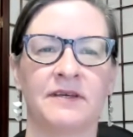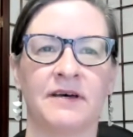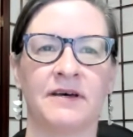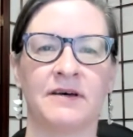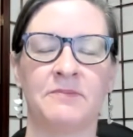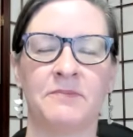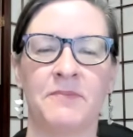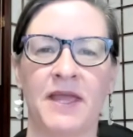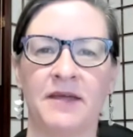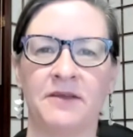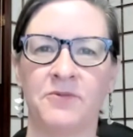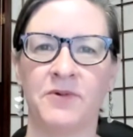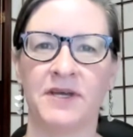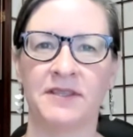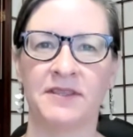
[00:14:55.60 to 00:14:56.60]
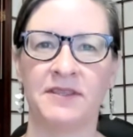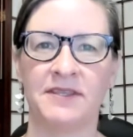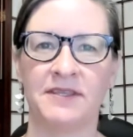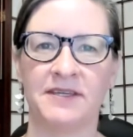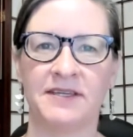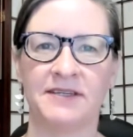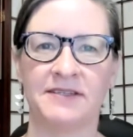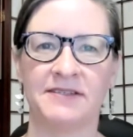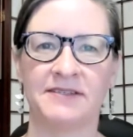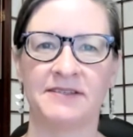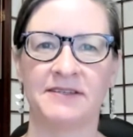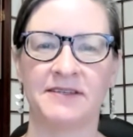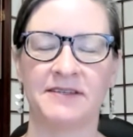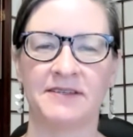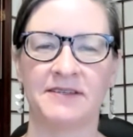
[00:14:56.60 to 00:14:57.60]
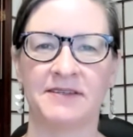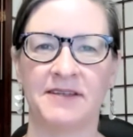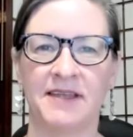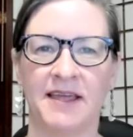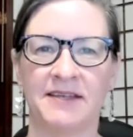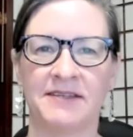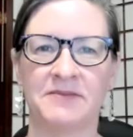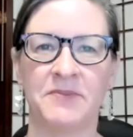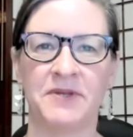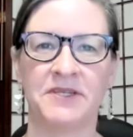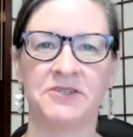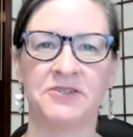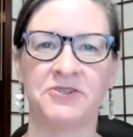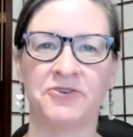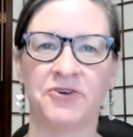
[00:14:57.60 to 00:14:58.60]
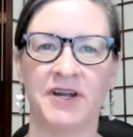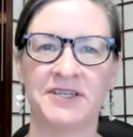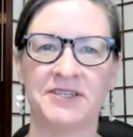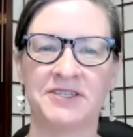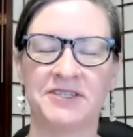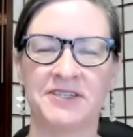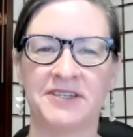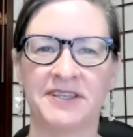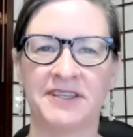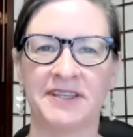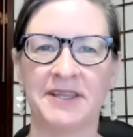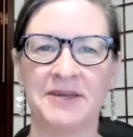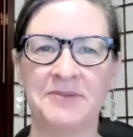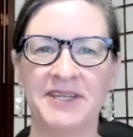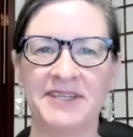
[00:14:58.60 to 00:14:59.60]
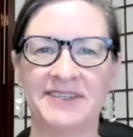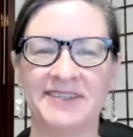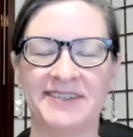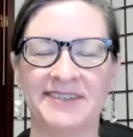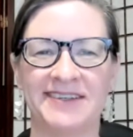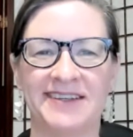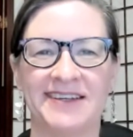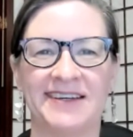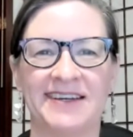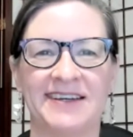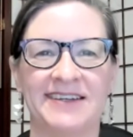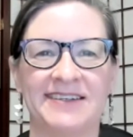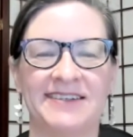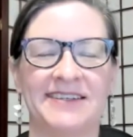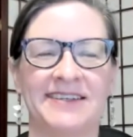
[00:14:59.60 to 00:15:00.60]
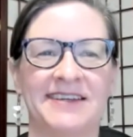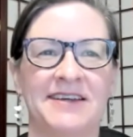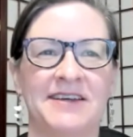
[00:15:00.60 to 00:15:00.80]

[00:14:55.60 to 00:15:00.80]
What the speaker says: bandwidth has been stretched to the limit, and